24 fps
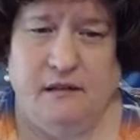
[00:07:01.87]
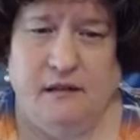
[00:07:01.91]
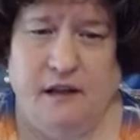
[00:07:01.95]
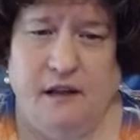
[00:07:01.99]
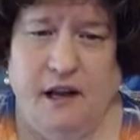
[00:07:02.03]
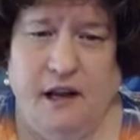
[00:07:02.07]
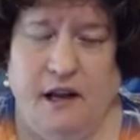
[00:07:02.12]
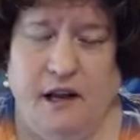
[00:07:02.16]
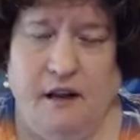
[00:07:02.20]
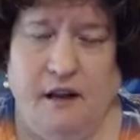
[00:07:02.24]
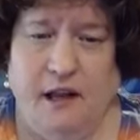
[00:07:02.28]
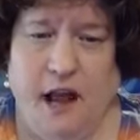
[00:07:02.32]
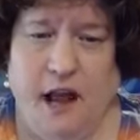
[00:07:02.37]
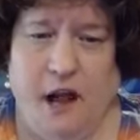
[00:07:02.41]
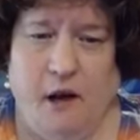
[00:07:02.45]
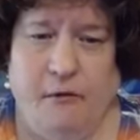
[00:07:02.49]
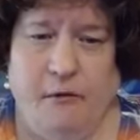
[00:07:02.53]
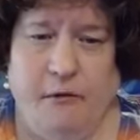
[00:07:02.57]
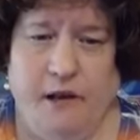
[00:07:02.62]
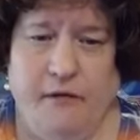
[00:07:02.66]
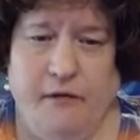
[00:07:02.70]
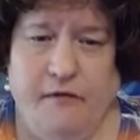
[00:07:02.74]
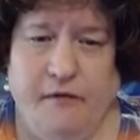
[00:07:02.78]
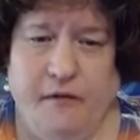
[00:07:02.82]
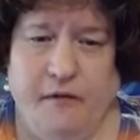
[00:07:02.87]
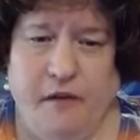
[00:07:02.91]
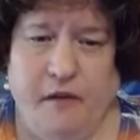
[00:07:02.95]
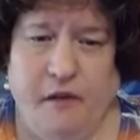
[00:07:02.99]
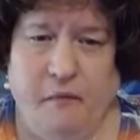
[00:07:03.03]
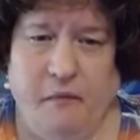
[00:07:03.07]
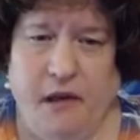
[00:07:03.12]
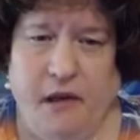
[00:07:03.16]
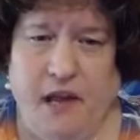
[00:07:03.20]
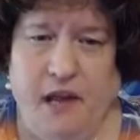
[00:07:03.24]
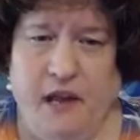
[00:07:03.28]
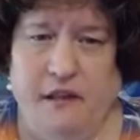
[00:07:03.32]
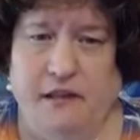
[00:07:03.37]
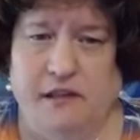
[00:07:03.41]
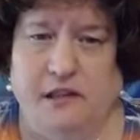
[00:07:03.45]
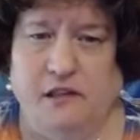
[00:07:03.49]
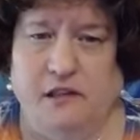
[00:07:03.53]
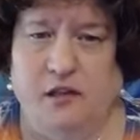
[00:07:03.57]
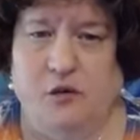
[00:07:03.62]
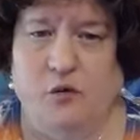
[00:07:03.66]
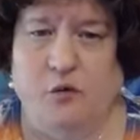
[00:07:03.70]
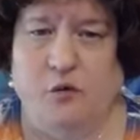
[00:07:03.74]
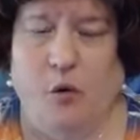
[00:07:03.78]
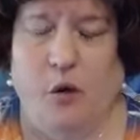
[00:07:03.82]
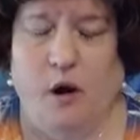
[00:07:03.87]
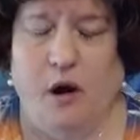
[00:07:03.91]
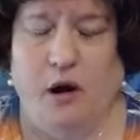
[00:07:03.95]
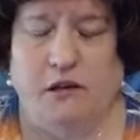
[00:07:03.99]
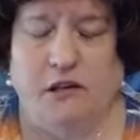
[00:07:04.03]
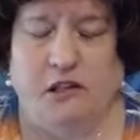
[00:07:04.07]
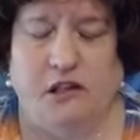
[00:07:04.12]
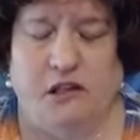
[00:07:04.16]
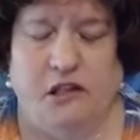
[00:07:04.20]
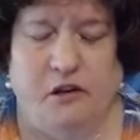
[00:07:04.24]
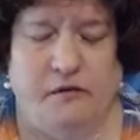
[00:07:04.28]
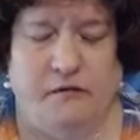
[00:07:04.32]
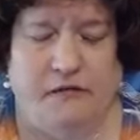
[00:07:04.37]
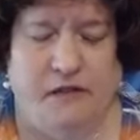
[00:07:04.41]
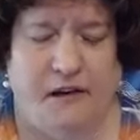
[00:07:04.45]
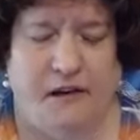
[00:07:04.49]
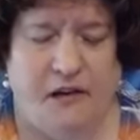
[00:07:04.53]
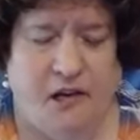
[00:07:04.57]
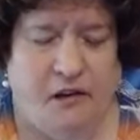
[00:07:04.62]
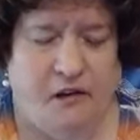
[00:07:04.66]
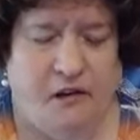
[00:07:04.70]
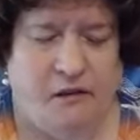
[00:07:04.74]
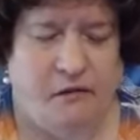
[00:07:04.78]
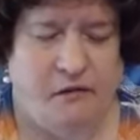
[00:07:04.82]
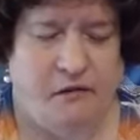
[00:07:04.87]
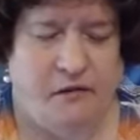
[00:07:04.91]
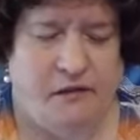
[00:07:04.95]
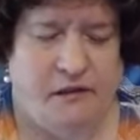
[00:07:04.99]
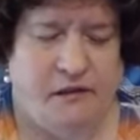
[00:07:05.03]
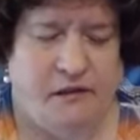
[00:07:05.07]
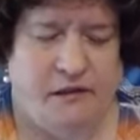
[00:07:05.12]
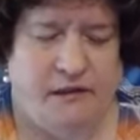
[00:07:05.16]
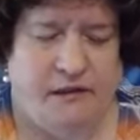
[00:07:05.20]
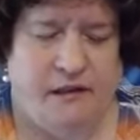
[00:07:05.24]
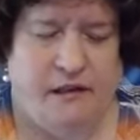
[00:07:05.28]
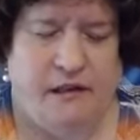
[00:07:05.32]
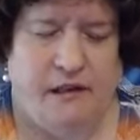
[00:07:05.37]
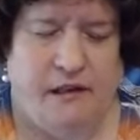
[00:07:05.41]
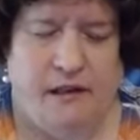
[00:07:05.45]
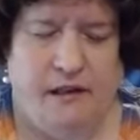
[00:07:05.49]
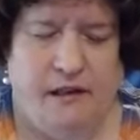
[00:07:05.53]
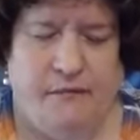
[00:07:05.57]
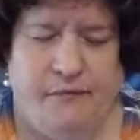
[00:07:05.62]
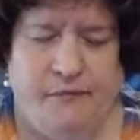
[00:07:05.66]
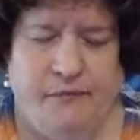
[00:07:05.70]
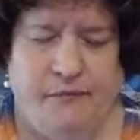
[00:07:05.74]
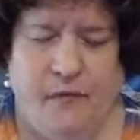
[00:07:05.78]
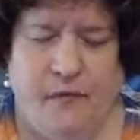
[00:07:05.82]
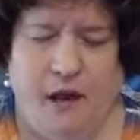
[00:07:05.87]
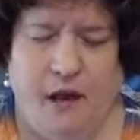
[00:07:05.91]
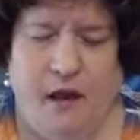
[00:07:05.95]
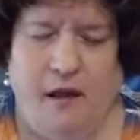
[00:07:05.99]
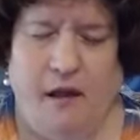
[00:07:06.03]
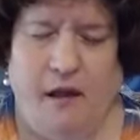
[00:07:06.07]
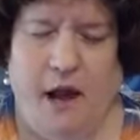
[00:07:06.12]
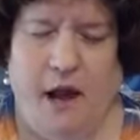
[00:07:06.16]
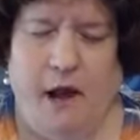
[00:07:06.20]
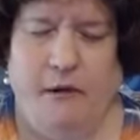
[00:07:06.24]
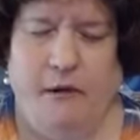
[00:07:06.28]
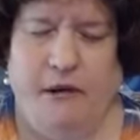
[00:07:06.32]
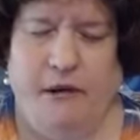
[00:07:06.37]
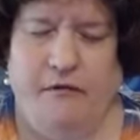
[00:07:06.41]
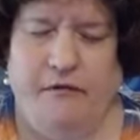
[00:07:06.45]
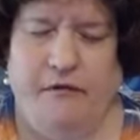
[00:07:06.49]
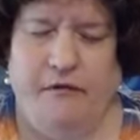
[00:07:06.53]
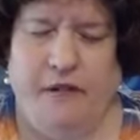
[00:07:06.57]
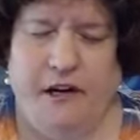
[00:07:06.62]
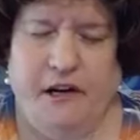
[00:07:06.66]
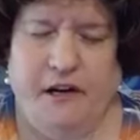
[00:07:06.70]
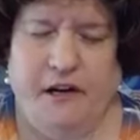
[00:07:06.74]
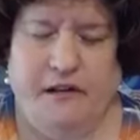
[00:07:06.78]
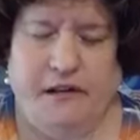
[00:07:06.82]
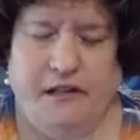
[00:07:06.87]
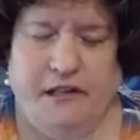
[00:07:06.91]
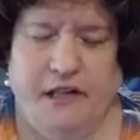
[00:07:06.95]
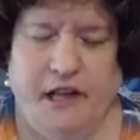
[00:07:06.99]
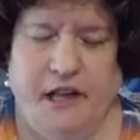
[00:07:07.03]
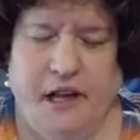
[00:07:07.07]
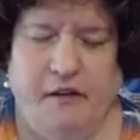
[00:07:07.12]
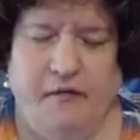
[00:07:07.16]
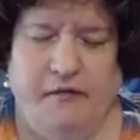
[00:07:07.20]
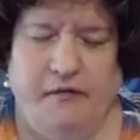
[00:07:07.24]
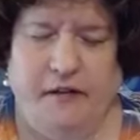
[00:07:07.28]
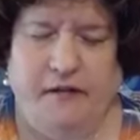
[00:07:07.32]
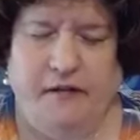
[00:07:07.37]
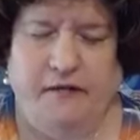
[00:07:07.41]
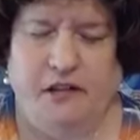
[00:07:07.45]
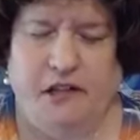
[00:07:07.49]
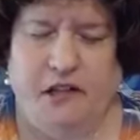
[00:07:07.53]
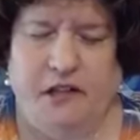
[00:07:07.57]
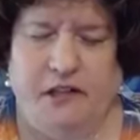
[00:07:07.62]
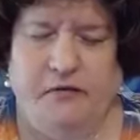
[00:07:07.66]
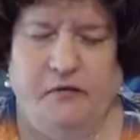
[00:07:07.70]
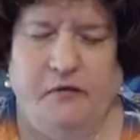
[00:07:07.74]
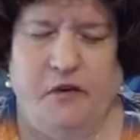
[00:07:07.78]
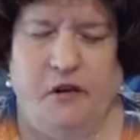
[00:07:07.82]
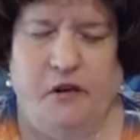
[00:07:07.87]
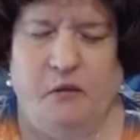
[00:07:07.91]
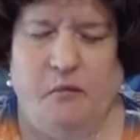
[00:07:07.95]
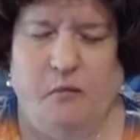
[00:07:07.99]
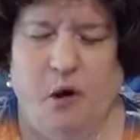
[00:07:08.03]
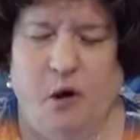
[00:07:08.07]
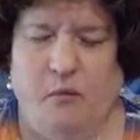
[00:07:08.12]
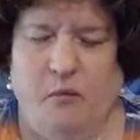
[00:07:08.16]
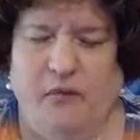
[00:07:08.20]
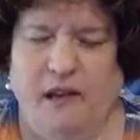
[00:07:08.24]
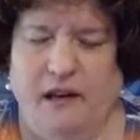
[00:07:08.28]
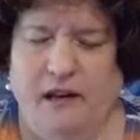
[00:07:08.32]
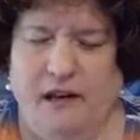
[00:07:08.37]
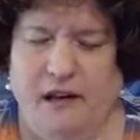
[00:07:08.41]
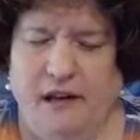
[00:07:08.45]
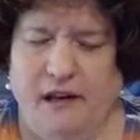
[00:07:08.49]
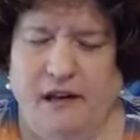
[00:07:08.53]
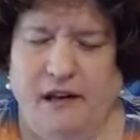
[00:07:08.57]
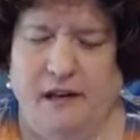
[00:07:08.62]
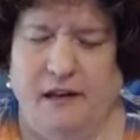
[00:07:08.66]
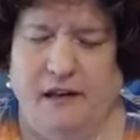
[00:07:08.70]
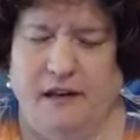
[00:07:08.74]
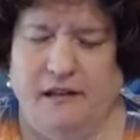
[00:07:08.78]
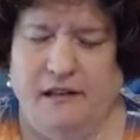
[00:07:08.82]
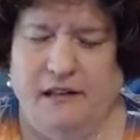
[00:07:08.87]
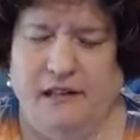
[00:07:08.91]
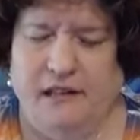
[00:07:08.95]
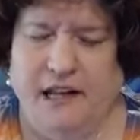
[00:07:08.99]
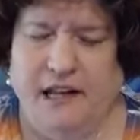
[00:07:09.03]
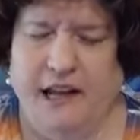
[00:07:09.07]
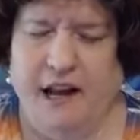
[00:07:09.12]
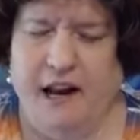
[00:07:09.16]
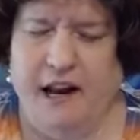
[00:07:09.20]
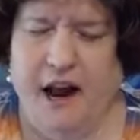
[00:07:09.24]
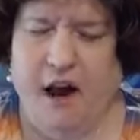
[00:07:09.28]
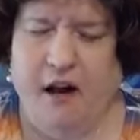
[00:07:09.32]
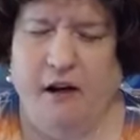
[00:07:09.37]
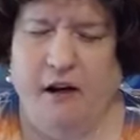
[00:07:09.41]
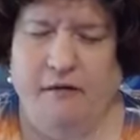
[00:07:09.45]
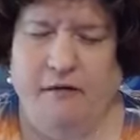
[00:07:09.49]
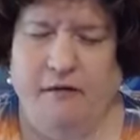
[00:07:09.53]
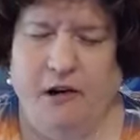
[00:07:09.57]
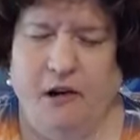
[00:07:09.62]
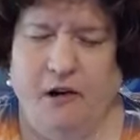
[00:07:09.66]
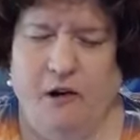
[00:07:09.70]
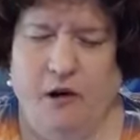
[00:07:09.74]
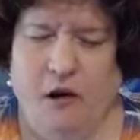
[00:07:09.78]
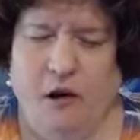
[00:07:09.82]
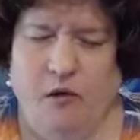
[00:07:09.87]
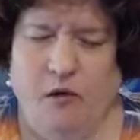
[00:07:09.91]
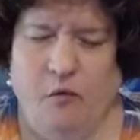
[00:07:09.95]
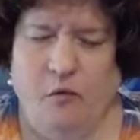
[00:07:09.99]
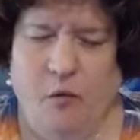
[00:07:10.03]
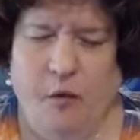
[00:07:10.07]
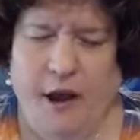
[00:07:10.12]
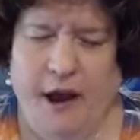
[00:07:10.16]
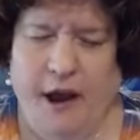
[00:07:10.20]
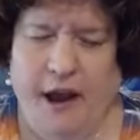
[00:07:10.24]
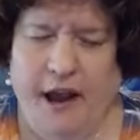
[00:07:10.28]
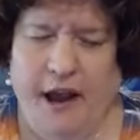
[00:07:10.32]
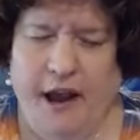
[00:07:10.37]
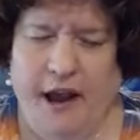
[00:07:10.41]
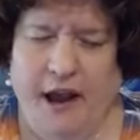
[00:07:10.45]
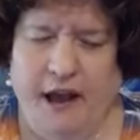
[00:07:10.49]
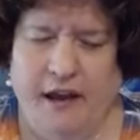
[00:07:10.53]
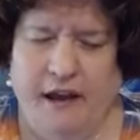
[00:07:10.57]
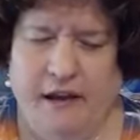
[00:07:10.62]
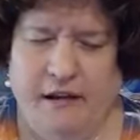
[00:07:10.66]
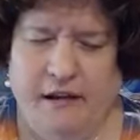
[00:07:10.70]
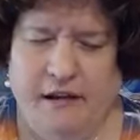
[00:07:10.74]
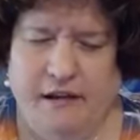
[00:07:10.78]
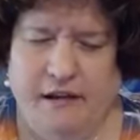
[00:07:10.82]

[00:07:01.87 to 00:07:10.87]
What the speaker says: And allowing for the peace to wash over you. Allowing for yourself, if just for a moment, to get out of your own way.